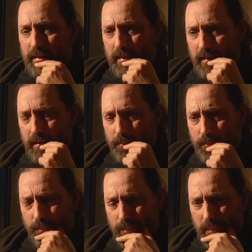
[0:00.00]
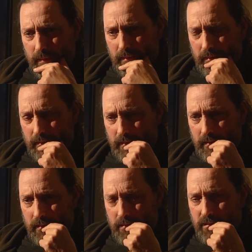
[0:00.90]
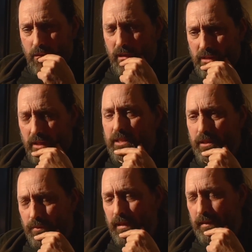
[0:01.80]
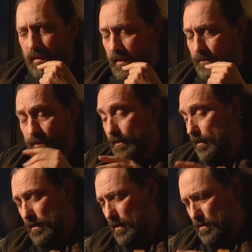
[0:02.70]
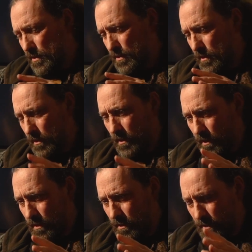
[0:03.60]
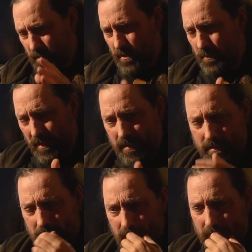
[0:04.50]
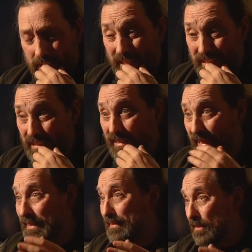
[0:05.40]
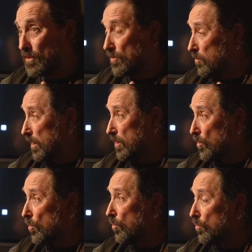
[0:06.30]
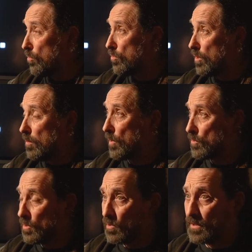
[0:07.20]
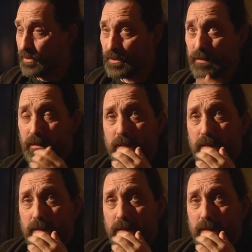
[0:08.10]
And um, uh, so I, I, started reading that, and, and I, I just thought this is amazing. Like, and, and then like anything, you know, you want to know about the writer